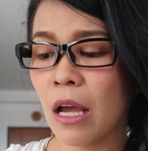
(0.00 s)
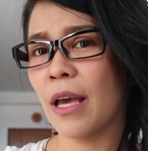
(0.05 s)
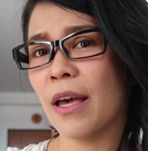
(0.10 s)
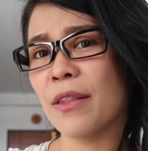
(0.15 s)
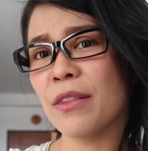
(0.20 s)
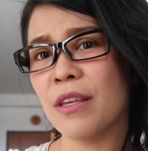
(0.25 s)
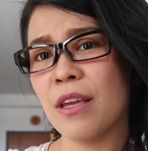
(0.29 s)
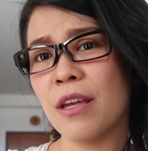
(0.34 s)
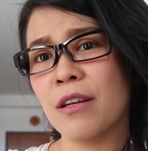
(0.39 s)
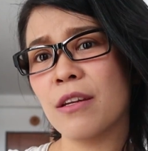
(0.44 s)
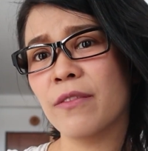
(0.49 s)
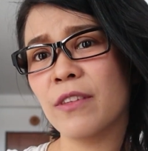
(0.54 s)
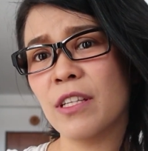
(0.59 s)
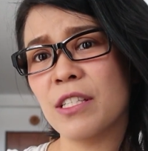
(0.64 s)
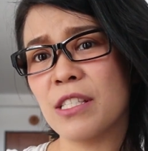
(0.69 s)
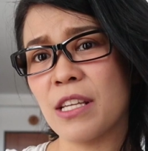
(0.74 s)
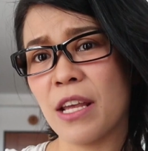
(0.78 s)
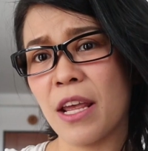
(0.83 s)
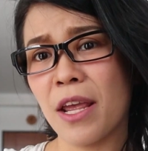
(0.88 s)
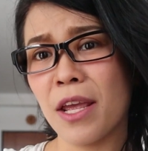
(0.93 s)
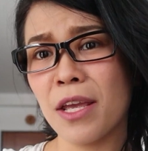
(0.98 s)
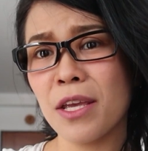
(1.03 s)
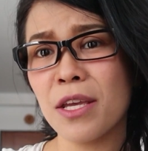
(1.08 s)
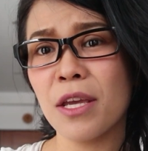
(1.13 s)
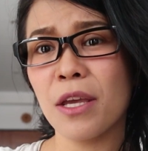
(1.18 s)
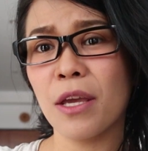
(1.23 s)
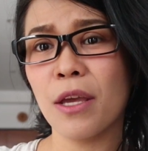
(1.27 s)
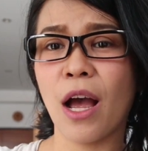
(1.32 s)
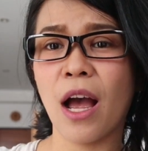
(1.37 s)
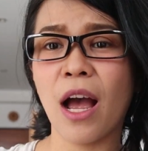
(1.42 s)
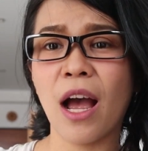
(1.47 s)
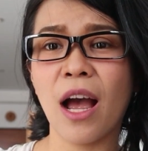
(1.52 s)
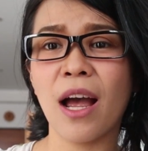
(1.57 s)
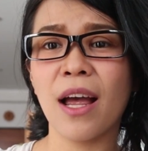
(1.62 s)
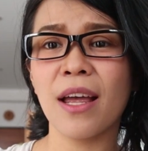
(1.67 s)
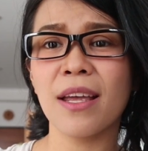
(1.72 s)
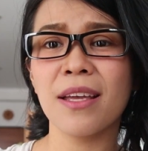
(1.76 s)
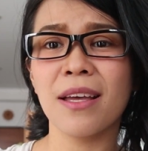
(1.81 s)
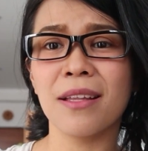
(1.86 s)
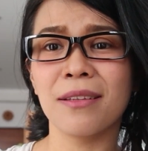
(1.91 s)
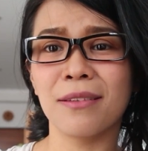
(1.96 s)
At the end of the day,
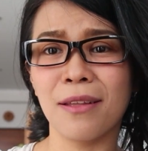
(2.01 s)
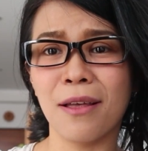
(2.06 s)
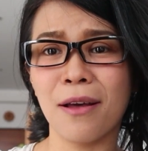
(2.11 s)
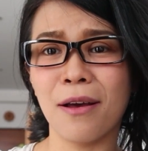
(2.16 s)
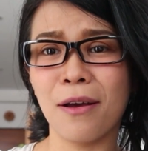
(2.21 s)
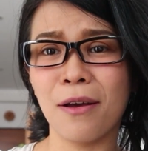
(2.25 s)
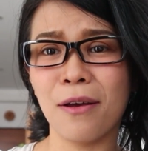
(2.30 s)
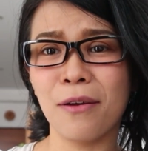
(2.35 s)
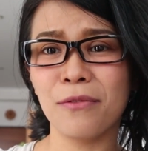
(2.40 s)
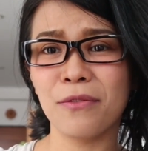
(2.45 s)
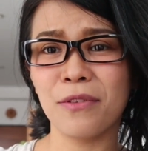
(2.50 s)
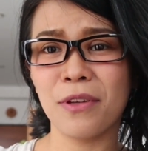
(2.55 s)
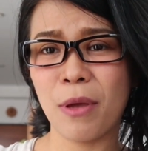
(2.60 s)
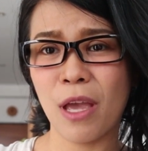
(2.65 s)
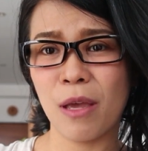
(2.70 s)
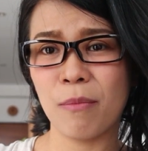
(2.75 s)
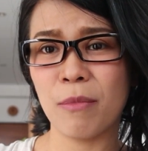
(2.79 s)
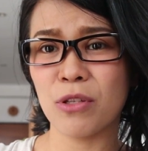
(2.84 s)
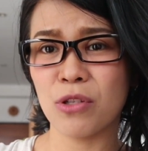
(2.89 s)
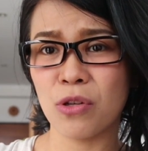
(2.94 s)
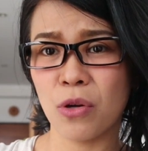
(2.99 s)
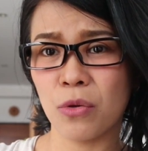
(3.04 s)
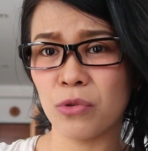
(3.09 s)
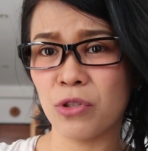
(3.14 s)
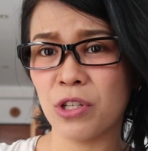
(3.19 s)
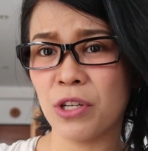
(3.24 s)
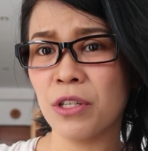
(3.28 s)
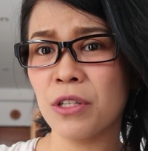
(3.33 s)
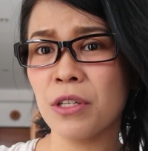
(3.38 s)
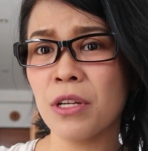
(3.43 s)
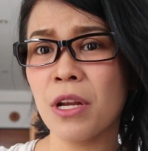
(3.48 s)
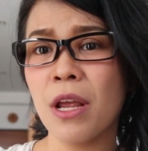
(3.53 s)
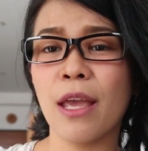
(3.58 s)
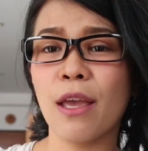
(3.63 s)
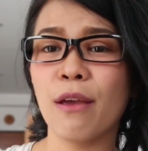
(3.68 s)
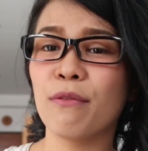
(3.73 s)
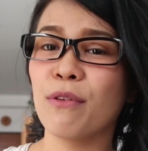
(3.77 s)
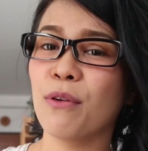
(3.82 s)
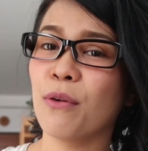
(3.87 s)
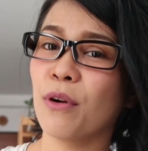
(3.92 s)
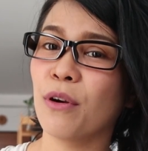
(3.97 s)
I love Pema Children.
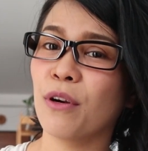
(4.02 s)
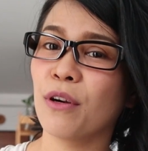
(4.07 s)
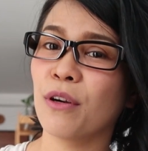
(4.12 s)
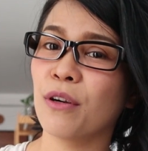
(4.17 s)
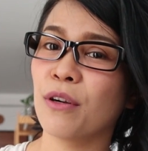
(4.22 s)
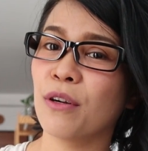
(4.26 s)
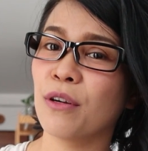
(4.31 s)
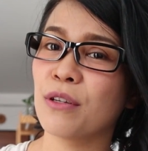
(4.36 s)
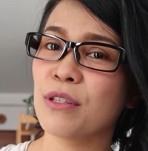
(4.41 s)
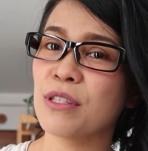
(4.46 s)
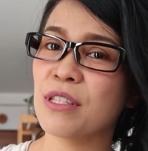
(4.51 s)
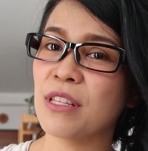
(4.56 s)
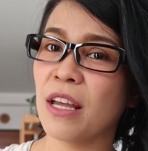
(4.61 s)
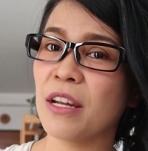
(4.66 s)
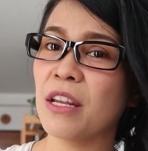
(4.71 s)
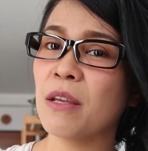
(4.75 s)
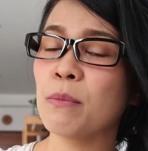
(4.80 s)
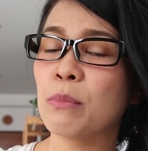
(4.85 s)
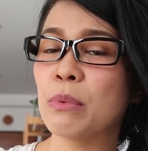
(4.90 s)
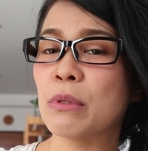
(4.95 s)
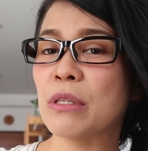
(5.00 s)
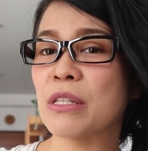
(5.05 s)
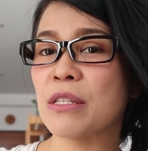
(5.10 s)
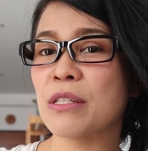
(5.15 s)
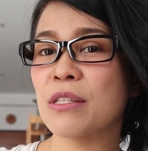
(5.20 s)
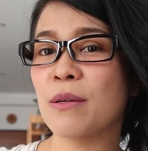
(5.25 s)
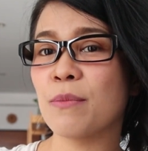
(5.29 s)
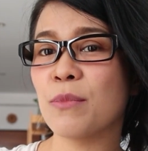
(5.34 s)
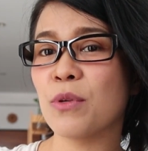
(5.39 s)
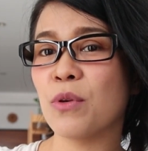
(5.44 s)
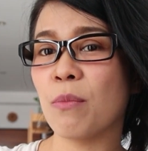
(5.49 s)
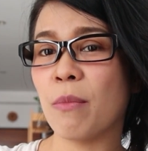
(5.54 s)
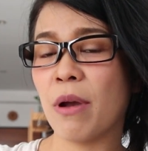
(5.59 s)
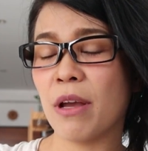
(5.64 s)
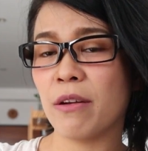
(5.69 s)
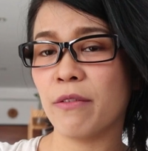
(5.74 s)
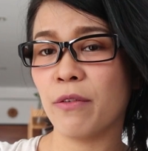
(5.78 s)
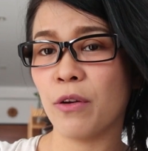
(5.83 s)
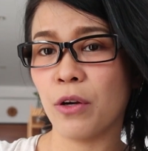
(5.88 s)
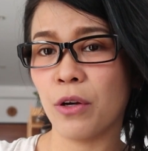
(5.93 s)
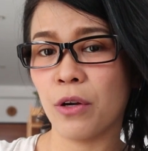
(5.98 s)
If you're studying Buddhism, you might
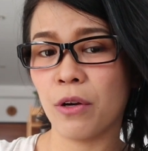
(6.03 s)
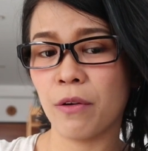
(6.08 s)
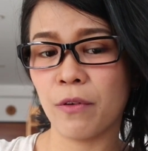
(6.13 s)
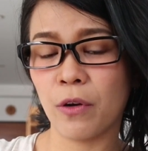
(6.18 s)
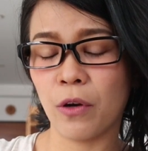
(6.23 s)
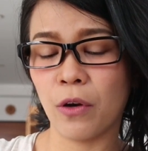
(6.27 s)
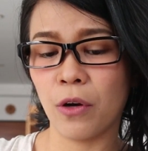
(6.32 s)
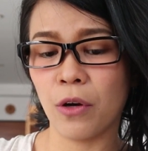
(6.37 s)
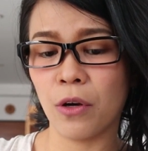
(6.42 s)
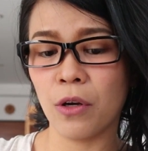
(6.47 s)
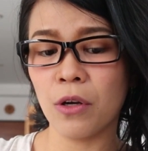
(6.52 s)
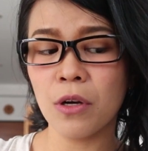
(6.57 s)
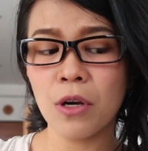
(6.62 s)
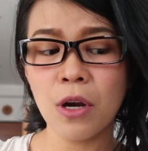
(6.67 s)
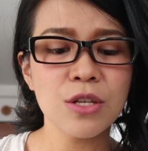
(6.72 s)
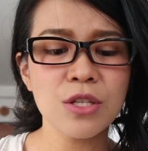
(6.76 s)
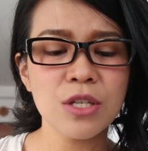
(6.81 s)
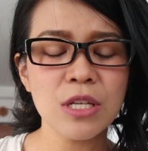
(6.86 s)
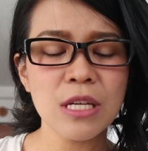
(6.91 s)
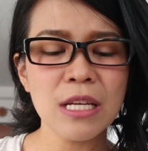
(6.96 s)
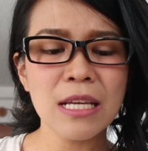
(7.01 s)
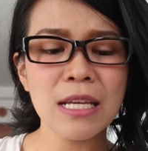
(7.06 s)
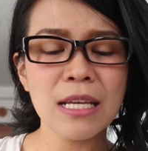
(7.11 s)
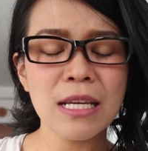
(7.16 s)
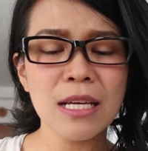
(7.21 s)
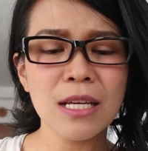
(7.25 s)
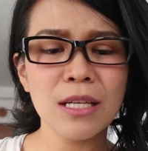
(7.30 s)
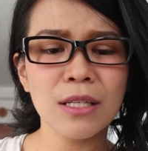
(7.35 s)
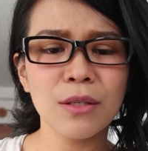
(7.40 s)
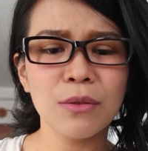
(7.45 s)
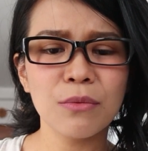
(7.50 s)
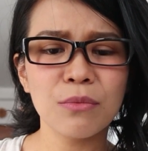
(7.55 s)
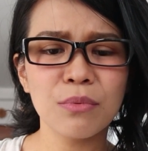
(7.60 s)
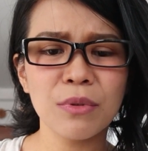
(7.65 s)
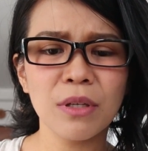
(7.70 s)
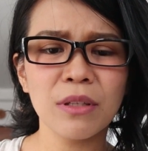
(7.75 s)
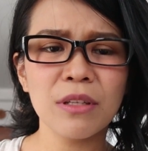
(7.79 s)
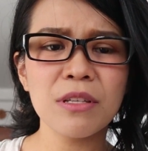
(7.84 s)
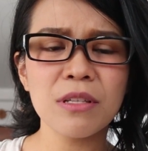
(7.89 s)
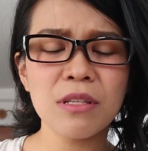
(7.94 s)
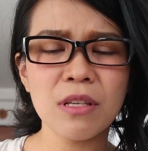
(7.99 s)
have heard of her. She
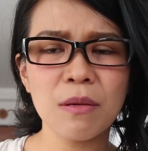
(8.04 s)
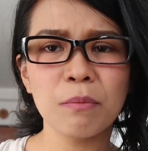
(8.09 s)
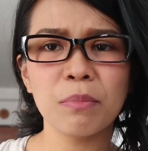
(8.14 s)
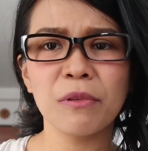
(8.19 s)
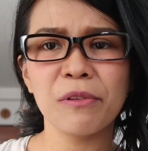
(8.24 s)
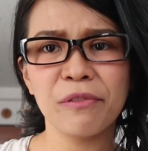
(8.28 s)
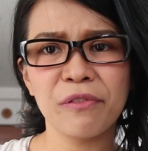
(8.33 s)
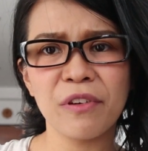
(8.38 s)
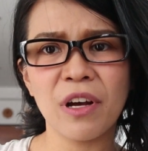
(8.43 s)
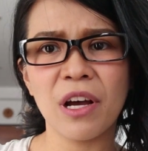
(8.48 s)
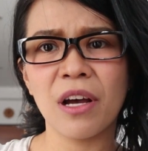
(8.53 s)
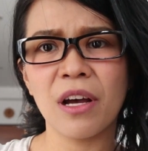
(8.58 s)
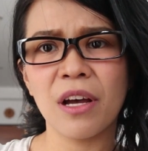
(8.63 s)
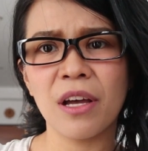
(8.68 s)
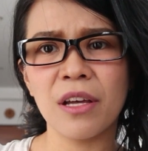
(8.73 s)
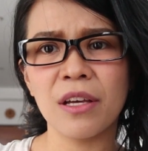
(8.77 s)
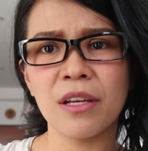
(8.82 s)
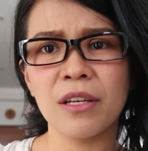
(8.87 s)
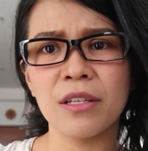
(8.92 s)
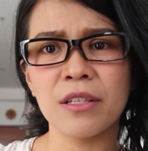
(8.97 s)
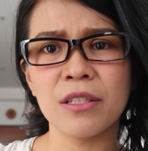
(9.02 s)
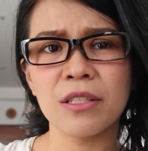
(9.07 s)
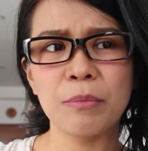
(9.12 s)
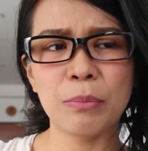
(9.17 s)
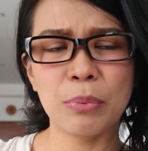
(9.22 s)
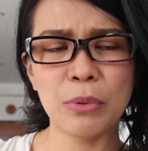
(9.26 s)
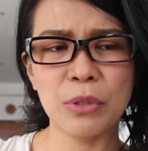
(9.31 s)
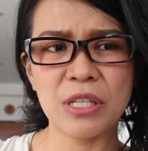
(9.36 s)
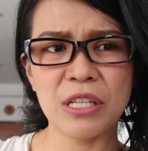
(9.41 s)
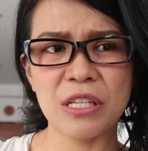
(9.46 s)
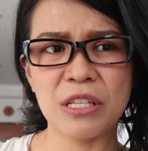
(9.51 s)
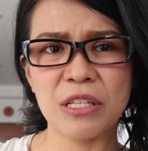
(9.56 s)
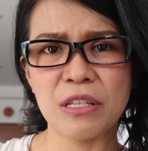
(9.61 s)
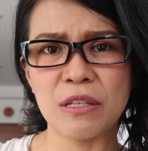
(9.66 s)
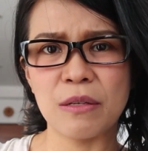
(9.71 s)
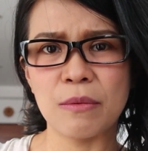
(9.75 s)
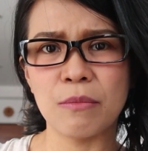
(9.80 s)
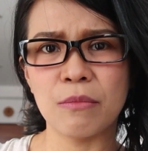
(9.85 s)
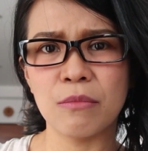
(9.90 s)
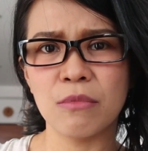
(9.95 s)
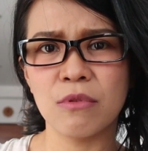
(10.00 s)
really simplified
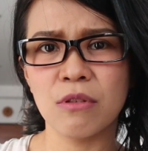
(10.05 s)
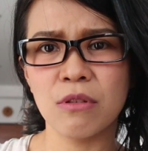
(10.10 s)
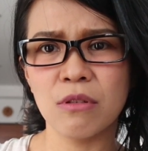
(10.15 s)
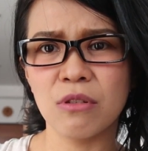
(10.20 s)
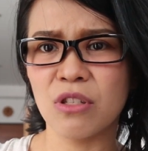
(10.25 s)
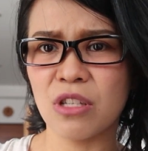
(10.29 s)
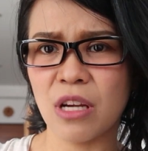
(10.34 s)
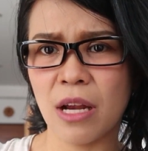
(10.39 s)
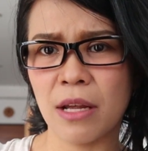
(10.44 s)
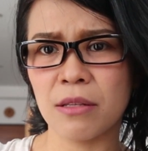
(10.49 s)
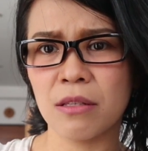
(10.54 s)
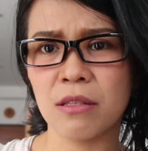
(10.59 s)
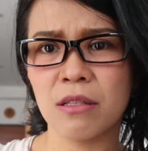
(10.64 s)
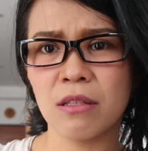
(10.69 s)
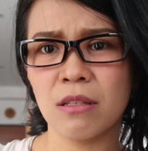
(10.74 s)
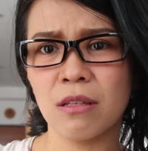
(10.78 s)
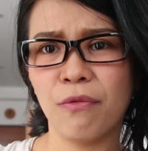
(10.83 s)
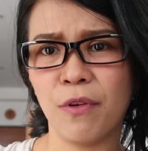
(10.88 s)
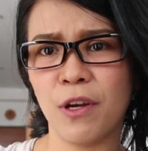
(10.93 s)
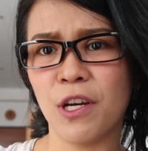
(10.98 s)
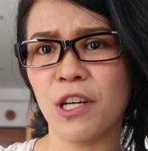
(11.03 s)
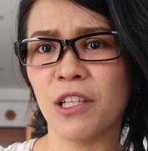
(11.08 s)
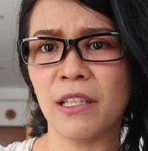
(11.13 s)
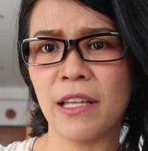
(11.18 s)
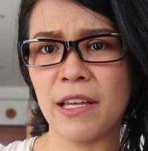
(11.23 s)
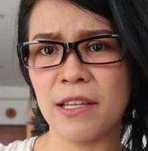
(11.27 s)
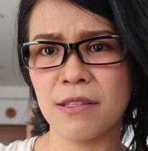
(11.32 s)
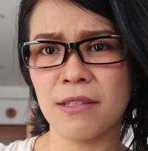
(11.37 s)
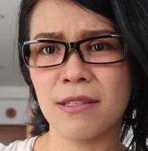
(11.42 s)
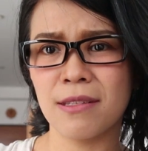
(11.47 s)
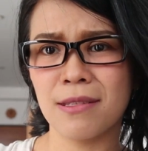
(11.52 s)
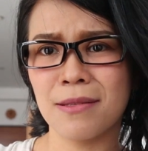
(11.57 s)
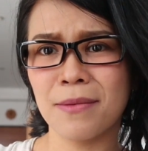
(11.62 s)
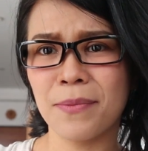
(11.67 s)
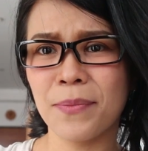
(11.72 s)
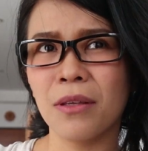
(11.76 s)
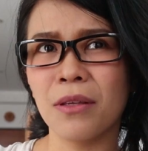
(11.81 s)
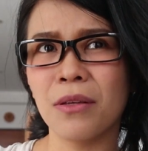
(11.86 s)
Buddhism to just fearless.